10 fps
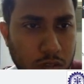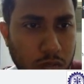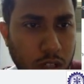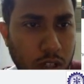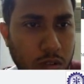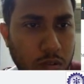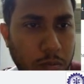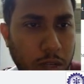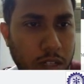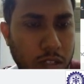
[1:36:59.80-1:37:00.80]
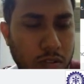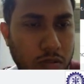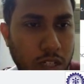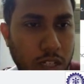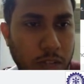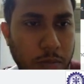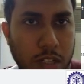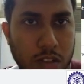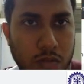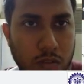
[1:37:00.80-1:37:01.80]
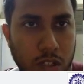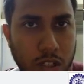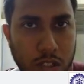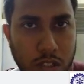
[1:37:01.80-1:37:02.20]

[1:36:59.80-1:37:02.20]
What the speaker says: 22 minus 20 minus 14.